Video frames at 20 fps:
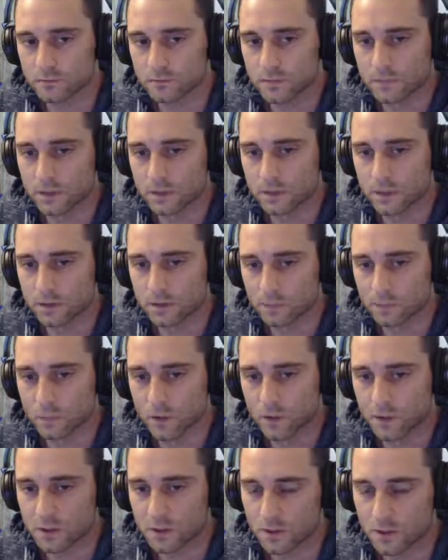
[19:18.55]
and like
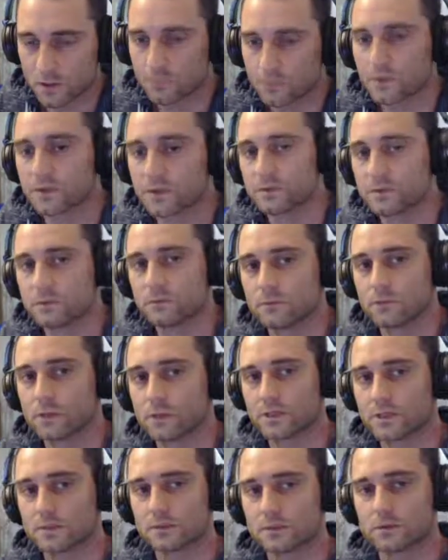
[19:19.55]
where you are in
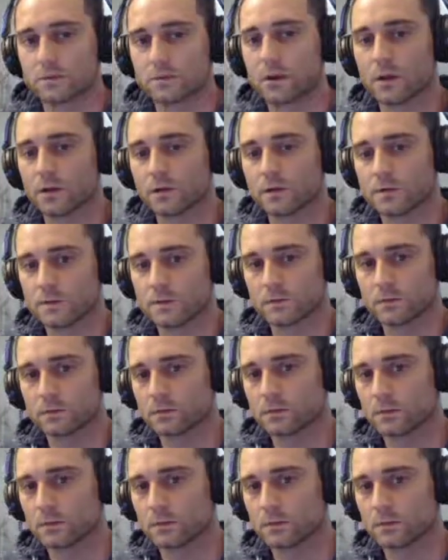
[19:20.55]
relation to the blinds.